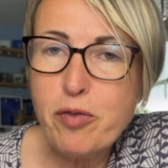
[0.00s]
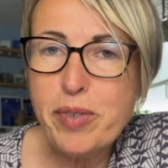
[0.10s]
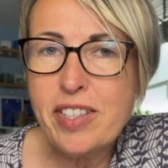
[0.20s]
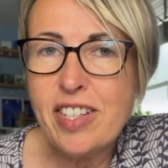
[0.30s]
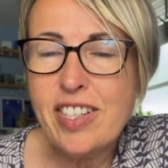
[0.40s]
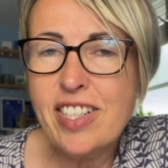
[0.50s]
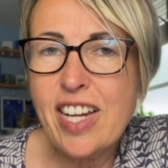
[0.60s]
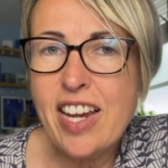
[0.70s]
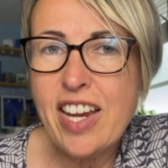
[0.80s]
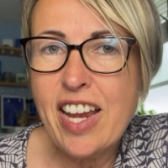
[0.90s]
be
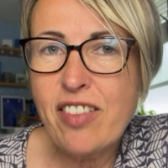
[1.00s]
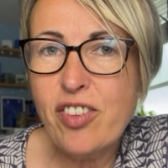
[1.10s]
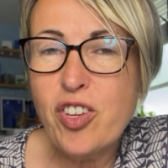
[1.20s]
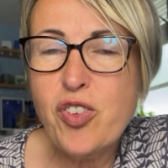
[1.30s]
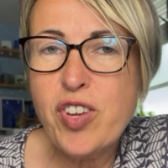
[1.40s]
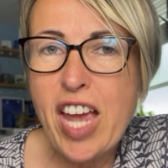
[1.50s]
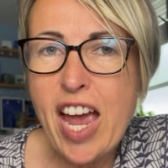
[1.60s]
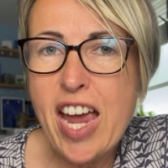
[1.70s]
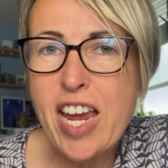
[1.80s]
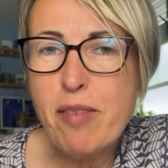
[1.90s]
Sunday in the
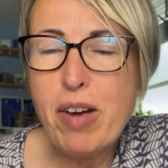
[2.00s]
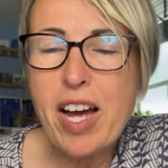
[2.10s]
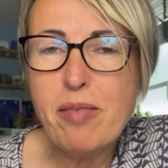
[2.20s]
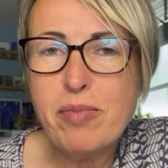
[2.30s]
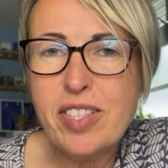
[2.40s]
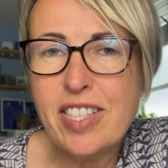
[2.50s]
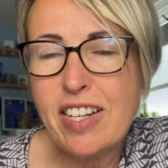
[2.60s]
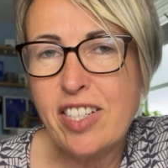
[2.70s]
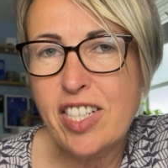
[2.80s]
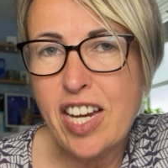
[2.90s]
UK, perhaps
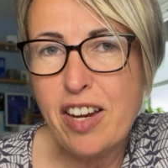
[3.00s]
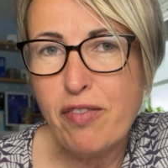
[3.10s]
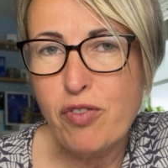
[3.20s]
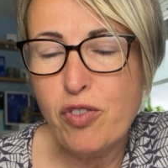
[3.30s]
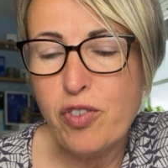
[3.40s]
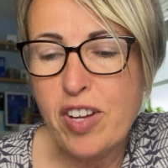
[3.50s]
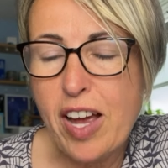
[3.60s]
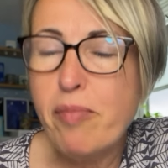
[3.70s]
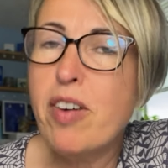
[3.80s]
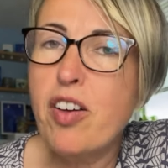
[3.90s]
Saturday for
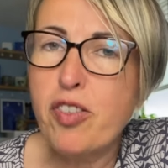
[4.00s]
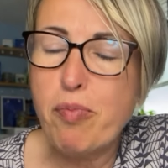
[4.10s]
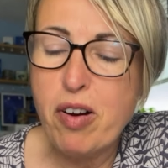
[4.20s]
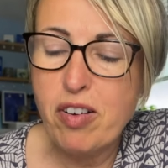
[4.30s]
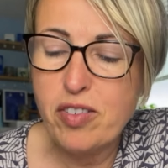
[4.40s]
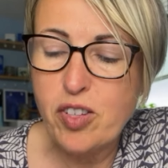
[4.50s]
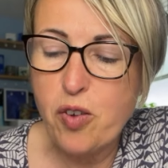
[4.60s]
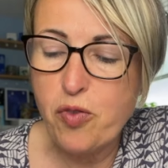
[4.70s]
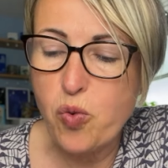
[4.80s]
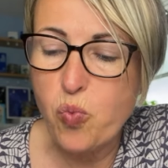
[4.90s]
um, other parts
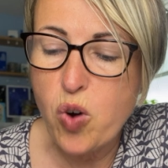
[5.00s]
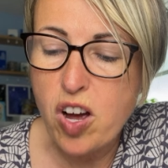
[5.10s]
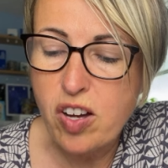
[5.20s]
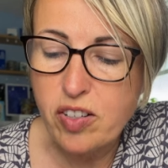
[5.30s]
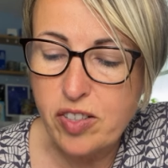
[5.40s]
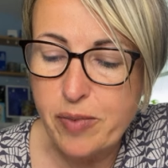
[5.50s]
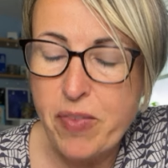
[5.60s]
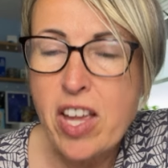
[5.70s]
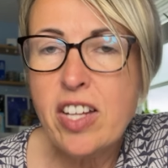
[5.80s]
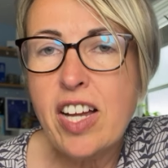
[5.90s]
of the world,
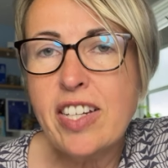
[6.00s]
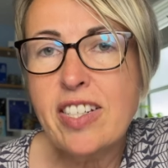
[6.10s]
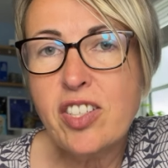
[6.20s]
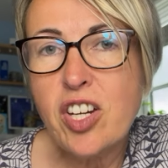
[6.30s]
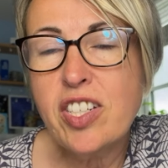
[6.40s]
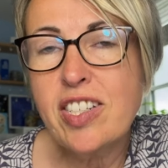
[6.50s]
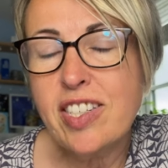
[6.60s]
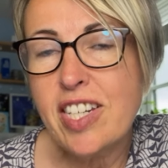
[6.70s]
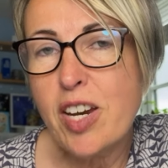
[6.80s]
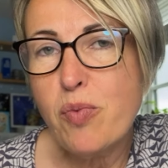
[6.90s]
and it's going to
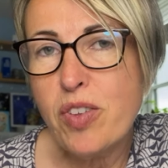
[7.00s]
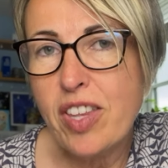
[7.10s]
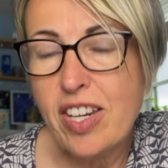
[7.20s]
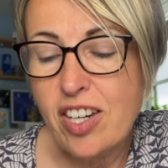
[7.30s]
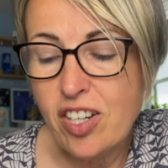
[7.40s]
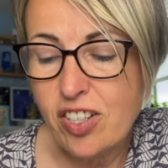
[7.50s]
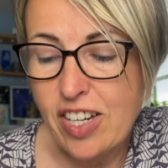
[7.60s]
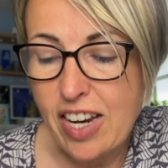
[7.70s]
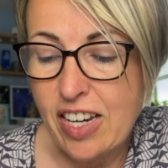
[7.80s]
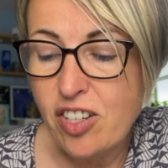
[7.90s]
stay within
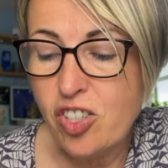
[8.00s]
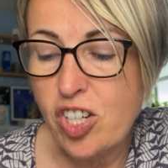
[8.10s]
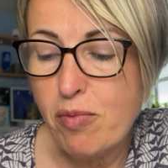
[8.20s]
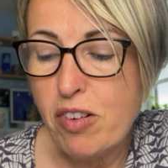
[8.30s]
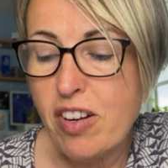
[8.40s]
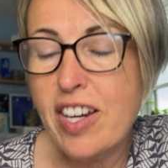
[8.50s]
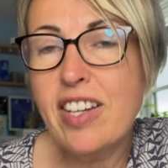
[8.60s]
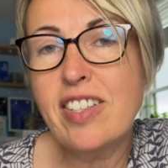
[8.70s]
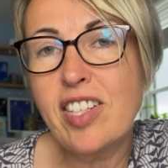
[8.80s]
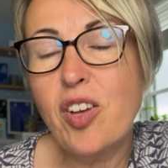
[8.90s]
in Gemini
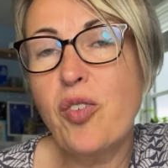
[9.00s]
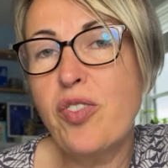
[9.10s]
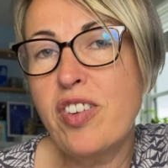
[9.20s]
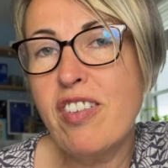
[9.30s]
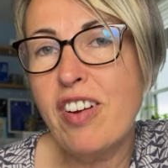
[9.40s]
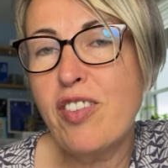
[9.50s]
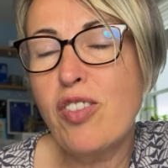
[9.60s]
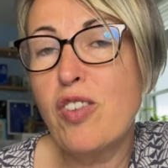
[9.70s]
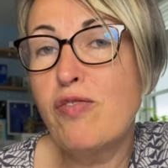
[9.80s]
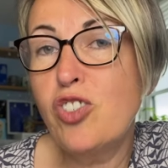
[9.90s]
until the 9th
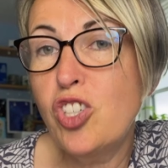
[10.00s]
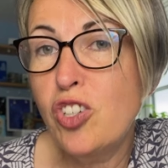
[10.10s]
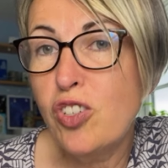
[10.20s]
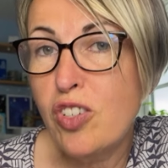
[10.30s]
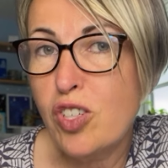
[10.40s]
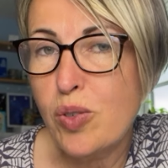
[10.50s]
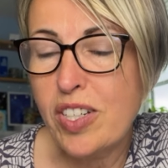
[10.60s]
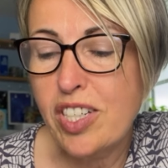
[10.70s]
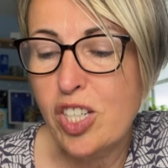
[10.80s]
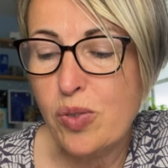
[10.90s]
of June
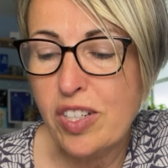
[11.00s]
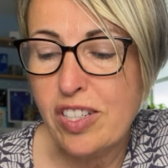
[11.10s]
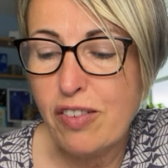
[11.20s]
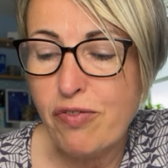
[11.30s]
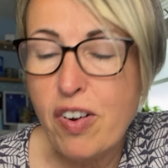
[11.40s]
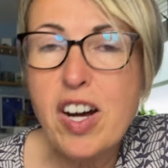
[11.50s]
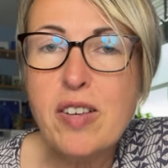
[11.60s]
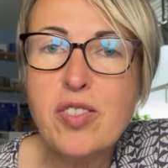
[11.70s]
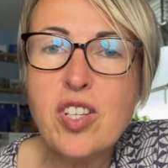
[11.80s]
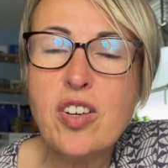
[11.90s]

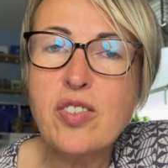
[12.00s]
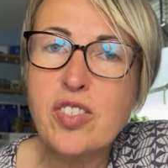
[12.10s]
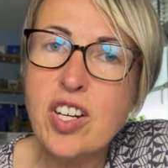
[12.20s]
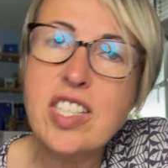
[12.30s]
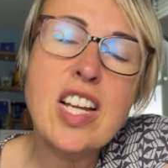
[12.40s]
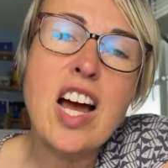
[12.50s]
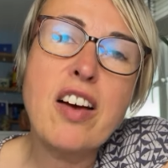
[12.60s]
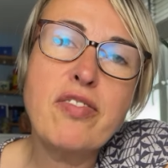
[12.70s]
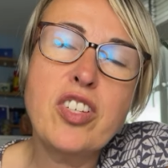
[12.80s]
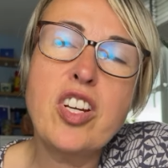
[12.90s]
2025. So it's going to
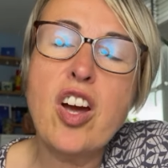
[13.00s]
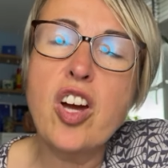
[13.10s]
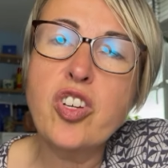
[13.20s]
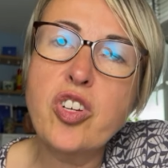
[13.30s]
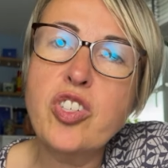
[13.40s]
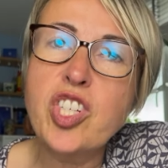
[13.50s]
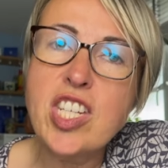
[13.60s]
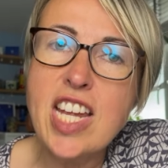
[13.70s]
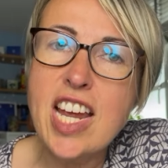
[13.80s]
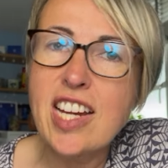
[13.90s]
have, you know, a good
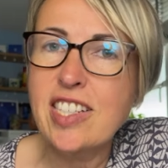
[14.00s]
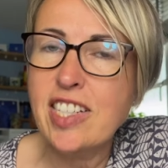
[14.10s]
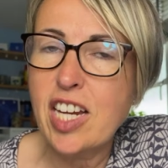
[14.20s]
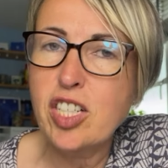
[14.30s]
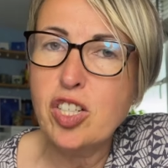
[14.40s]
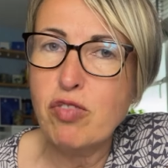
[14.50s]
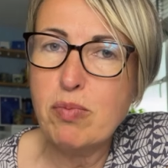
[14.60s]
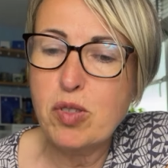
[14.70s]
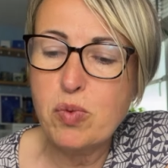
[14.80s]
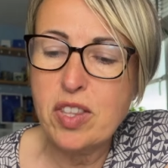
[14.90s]
year to get to
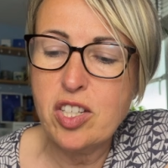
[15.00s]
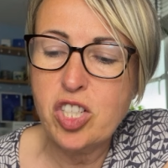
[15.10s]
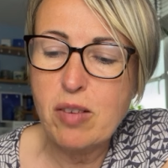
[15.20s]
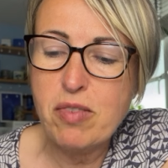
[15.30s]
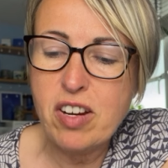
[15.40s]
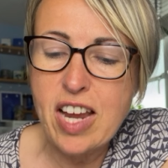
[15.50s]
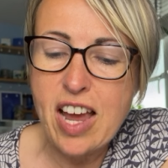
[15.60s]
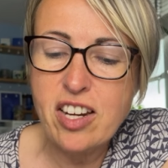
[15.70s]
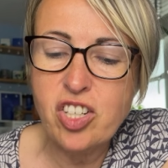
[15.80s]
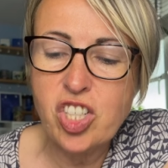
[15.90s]
grips with the Gemini
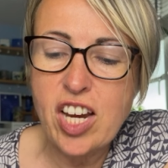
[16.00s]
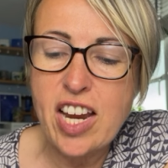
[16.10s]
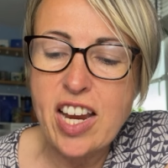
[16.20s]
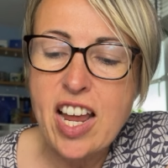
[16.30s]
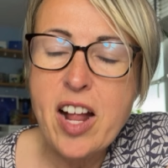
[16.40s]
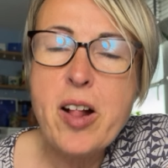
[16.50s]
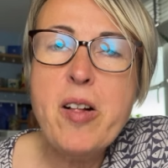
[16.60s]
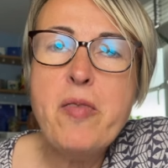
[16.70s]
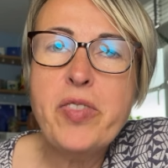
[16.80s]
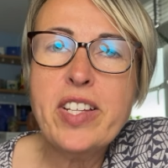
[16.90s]
energy.
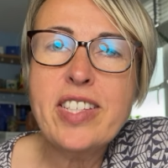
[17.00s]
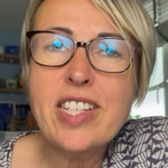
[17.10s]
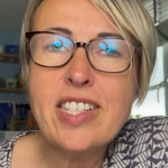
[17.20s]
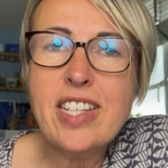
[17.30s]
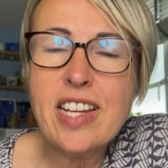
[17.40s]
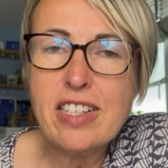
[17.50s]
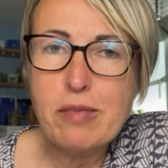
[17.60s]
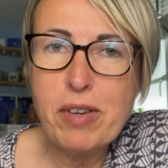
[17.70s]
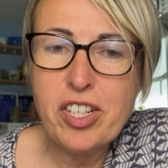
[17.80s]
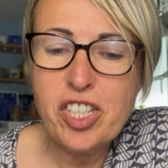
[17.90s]
This is
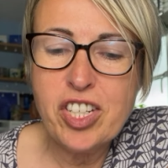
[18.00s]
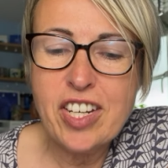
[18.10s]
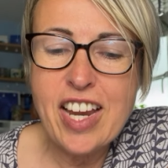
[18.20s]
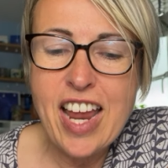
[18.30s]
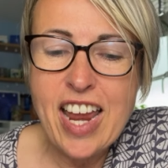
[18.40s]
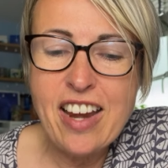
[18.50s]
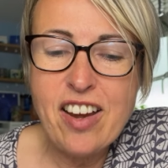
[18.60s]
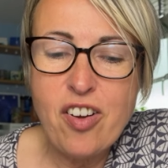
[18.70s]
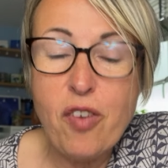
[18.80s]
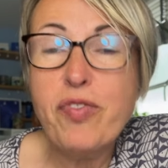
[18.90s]
expansion
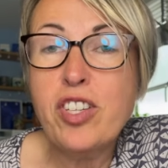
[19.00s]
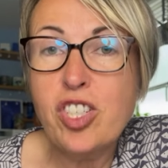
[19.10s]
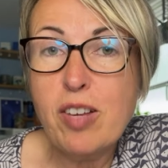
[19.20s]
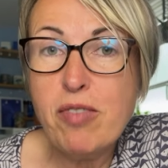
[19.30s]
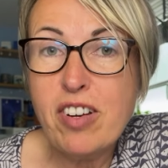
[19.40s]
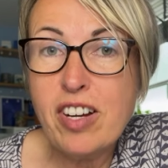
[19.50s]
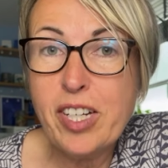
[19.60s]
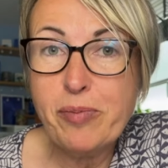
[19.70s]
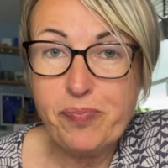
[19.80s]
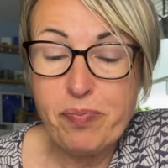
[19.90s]
in of the Gemini